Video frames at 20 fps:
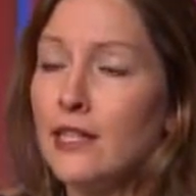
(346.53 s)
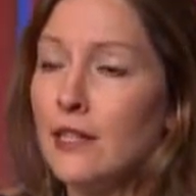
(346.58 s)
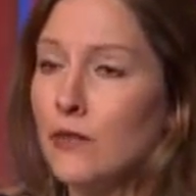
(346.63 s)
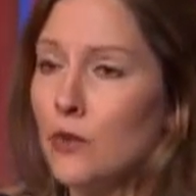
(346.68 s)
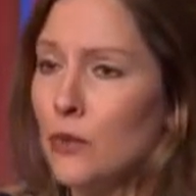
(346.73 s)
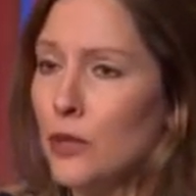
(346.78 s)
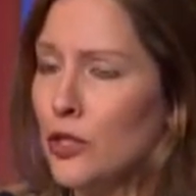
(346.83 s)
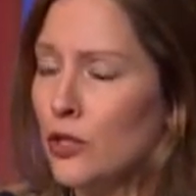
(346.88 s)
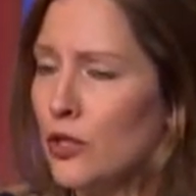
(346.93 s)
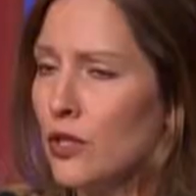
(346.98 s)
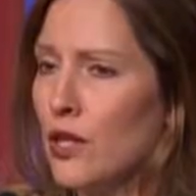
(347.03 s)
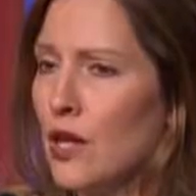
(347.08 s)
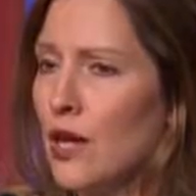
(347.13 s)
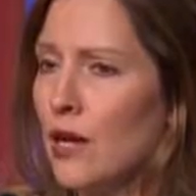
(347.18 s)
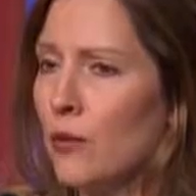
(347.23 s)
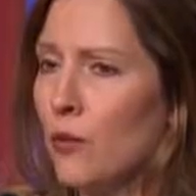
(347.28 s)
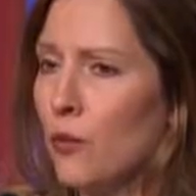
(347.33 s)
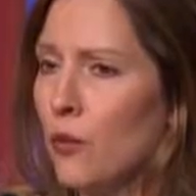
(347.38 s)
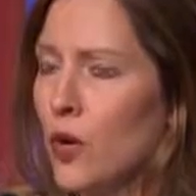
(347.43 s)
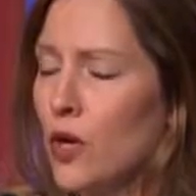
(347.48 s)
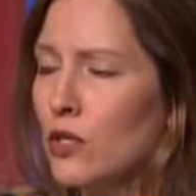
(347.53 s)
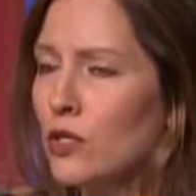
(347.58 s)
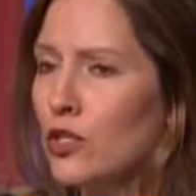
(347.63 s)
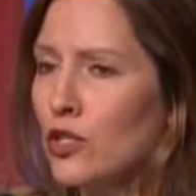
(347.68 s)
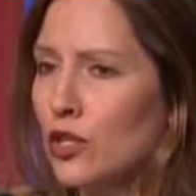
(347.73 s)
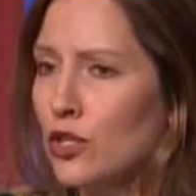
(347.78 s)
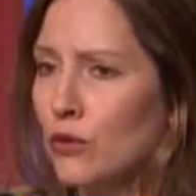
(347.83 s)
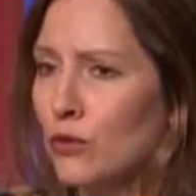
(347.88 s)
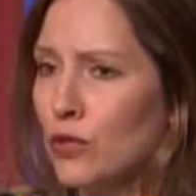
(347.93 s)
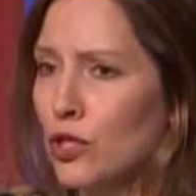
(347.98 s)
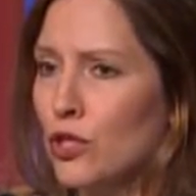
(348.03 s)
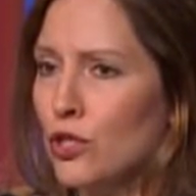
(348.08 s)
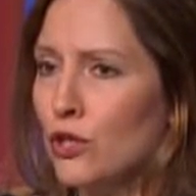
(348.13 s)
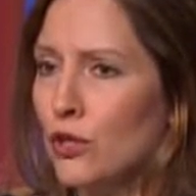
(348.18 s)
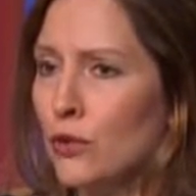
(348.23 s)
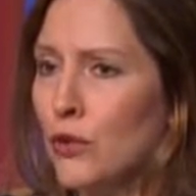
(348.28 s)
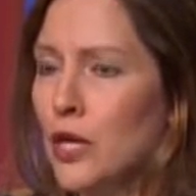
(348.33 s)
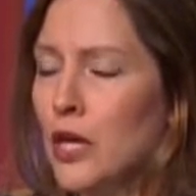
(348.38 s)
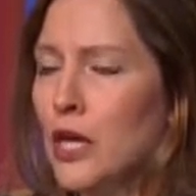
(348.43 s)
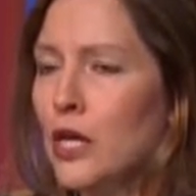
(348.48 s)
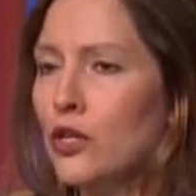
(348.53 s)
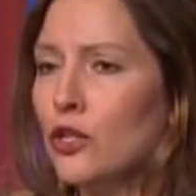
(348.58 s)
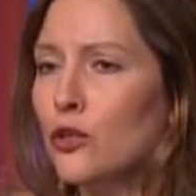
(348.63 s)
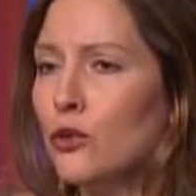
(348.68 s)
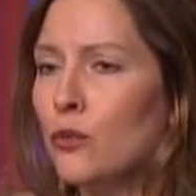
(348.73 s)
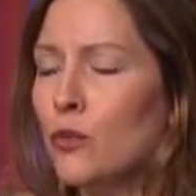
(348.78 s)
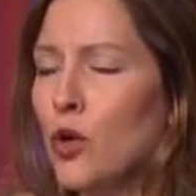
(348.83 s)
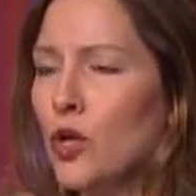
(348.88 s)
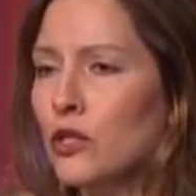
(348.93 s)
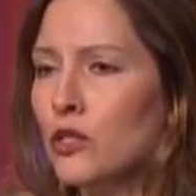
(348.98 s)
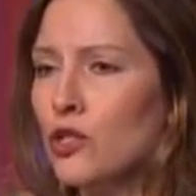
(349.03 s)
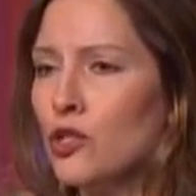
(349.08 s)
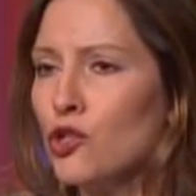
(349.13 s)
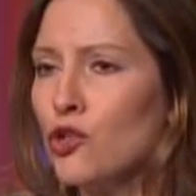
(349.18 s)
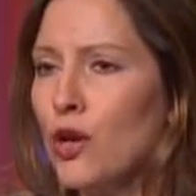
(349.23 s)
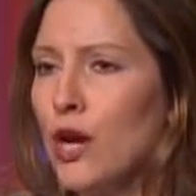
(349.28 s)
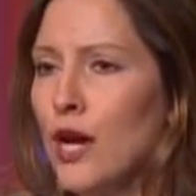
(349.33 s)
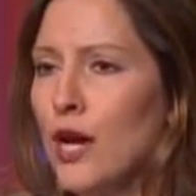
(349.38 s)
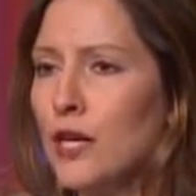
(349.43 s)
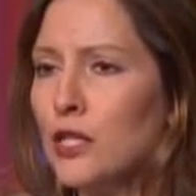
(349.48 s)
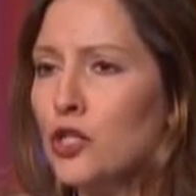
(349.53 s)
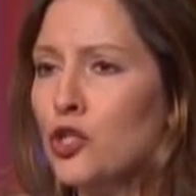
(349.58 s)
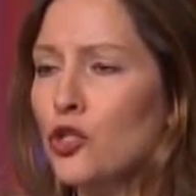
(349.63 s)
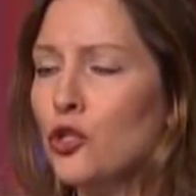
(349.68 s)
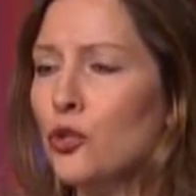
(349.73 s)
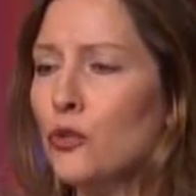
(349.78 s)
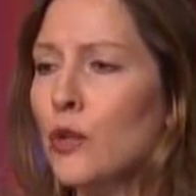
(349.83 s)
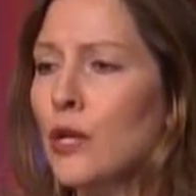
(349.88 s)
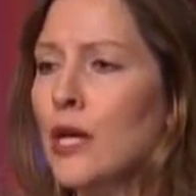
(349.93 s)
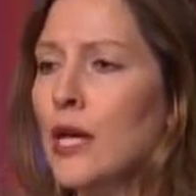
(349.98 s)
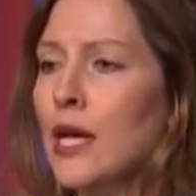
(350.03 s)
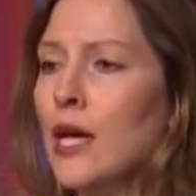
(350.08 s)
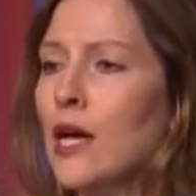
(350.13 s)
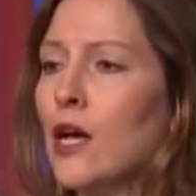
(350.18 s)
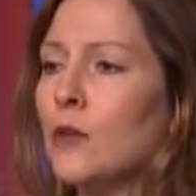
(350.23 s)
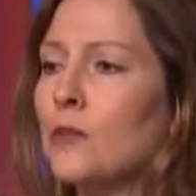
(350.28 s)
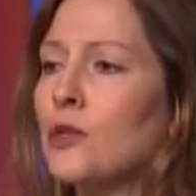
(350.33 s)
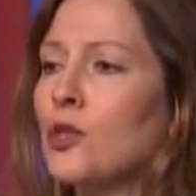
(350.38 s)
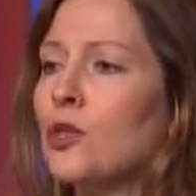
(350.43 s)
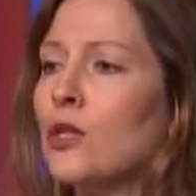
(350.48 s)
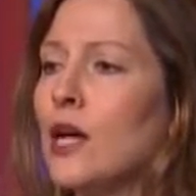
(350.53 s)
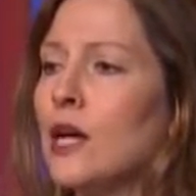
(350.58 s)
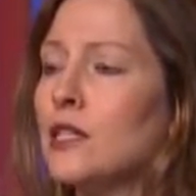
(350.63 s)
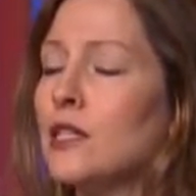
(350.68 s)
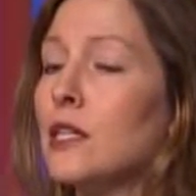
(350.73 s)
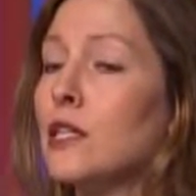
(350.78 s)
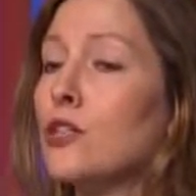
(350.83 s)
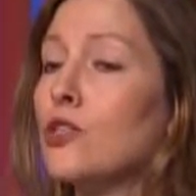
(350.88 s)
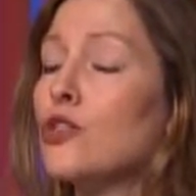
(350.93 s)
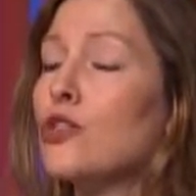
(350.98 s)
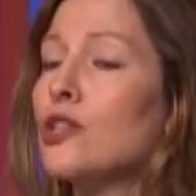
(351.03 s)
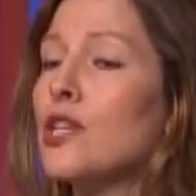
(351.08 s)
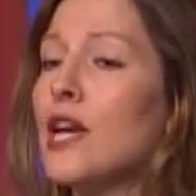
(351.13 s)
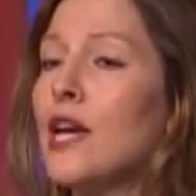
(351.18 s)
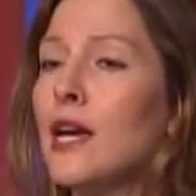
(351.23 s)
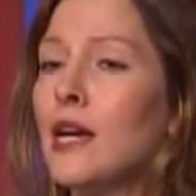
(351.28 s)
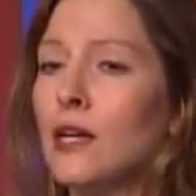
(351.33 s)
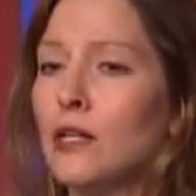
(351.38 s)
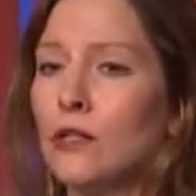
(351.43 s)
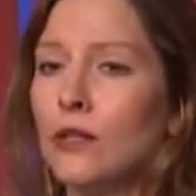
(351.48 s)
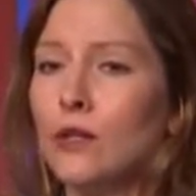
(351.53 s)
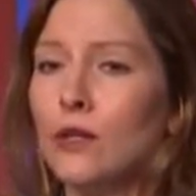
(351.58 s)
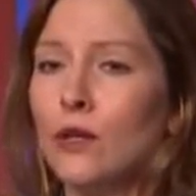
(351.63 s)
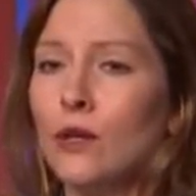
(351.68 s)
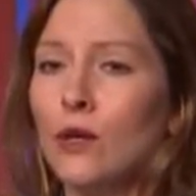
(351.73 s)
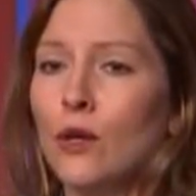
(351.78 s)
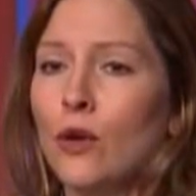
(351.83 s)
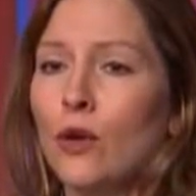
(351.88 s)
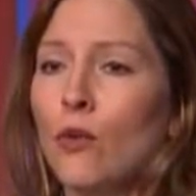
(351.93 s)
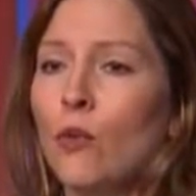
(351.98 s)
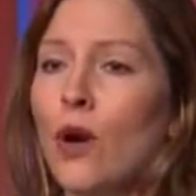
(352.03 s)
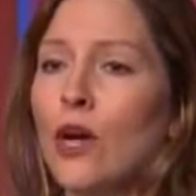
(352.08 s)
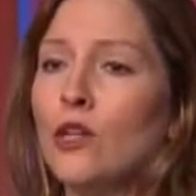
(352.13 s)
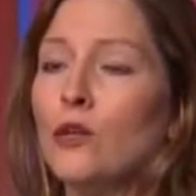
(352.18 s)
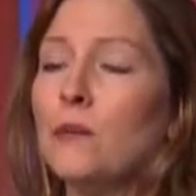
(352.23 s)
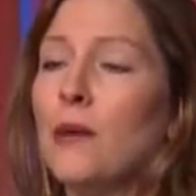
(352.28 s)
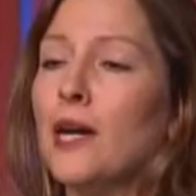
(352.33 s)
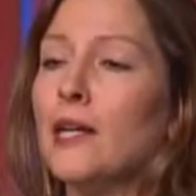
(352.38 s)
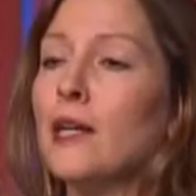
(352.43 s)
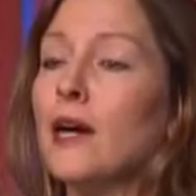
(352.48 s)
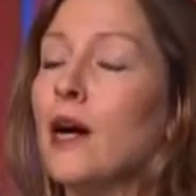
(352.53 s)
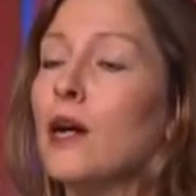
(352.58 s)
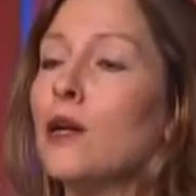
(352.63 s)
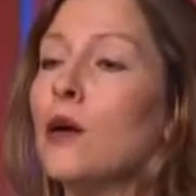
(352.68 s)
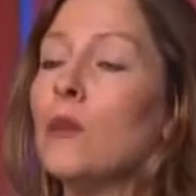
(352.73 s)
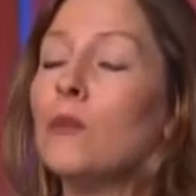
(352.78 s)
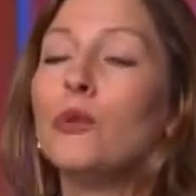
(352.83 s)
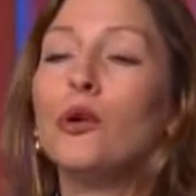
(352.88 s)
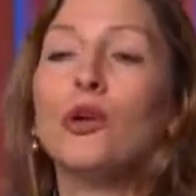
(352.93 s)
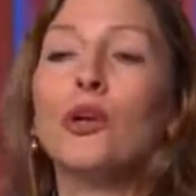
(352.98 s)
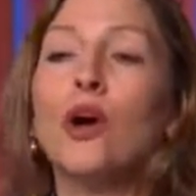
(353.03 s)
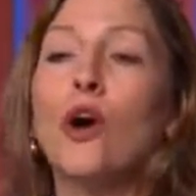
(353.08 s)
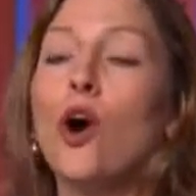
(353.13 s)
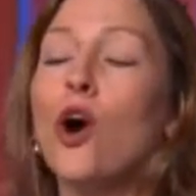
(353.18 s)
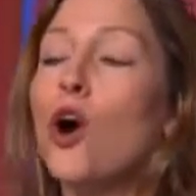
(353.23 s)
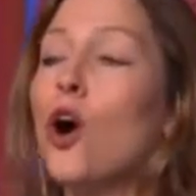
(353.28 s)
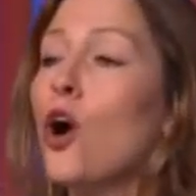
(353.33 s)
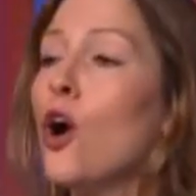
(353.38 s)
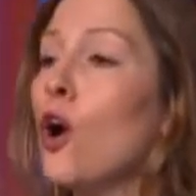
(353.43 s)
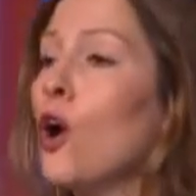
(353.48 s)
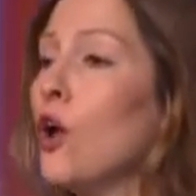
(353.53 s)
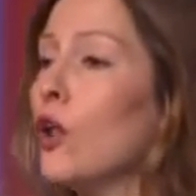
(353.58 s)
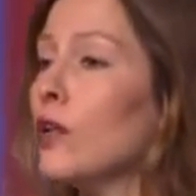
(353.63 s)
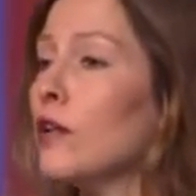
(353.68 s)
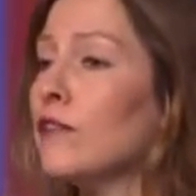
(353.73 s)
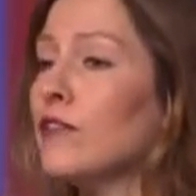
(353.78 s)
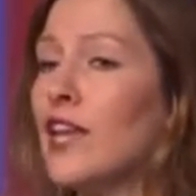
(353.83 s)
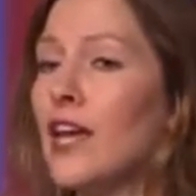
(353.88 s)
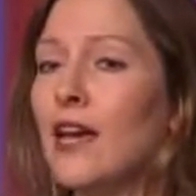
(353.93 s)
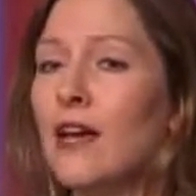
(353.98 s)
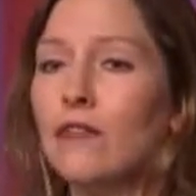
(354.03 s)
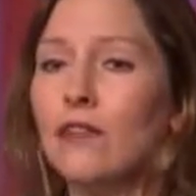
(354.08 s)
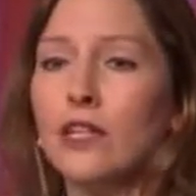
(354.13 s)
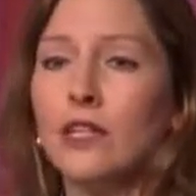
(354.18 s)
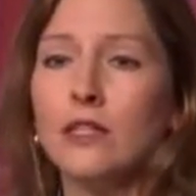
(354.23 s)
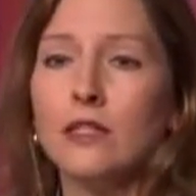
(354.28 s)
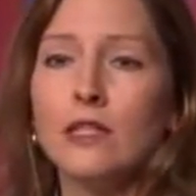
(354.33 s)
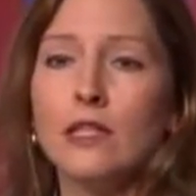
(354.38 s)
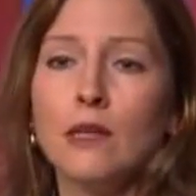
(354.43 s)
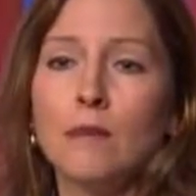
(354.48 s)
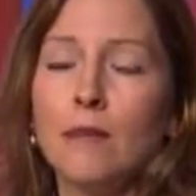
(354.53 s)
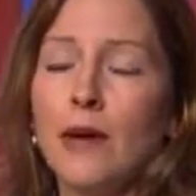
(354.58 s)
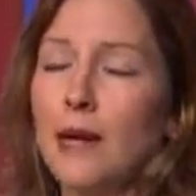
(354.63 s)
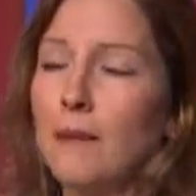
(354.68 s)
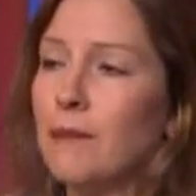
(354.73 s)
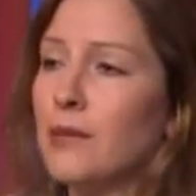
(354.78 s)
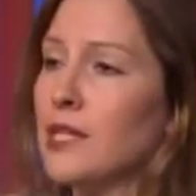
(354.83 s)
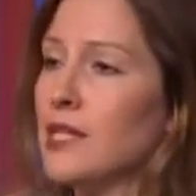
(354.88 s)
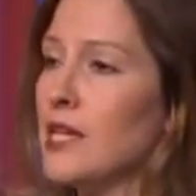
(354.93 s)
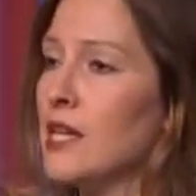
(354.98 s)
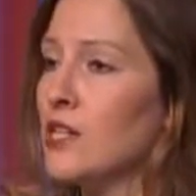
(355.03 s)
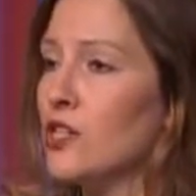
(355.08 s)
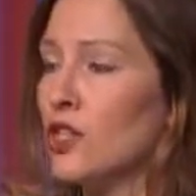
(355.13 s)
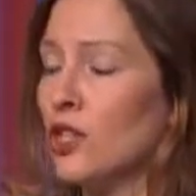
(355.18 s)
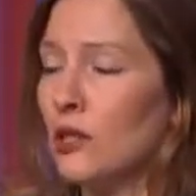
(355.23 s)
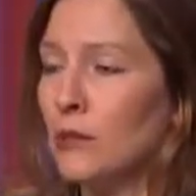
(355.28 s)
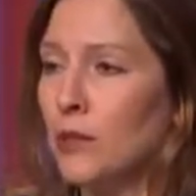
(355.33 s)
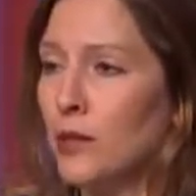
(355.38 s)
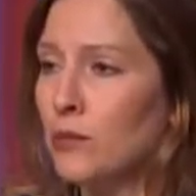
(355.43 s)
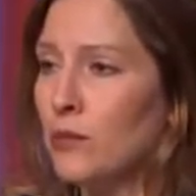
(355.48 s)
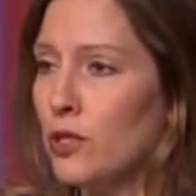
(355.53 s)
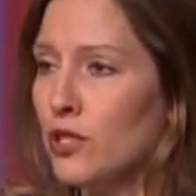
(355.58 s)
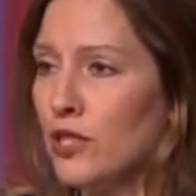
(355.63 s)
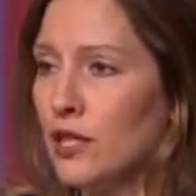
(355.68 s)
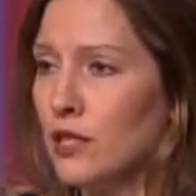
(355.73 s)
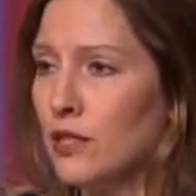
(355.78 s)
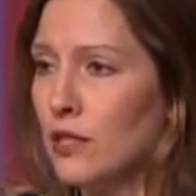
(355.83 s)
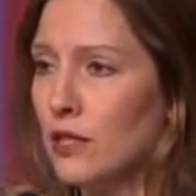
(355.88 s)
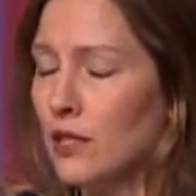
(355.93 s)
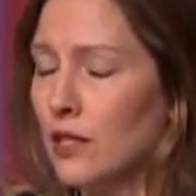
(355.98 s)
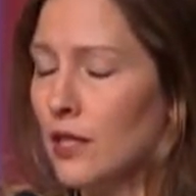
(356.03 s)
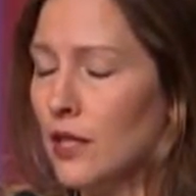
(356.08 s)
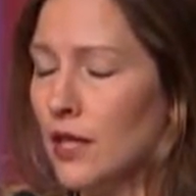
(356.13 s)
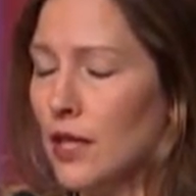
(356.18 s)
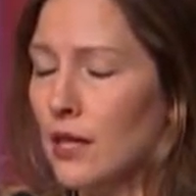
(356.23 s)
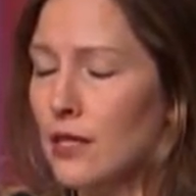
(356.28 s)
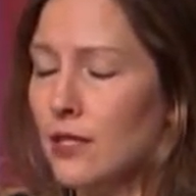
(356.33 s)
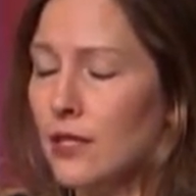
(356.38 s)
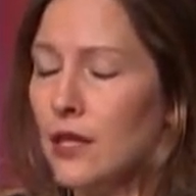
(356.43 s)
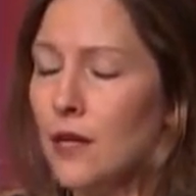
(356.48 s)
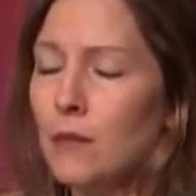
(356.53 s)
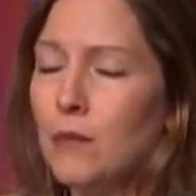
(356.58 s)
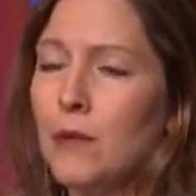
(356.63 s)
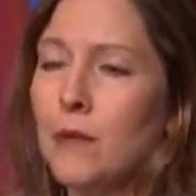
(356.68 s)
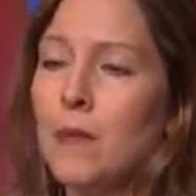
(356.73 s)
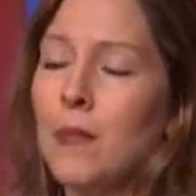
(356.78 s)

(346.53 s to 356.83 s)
Even when your client wants you to, you want to try to help your client to understand why you might not put all of the evidence that might potentially be presented in a case up.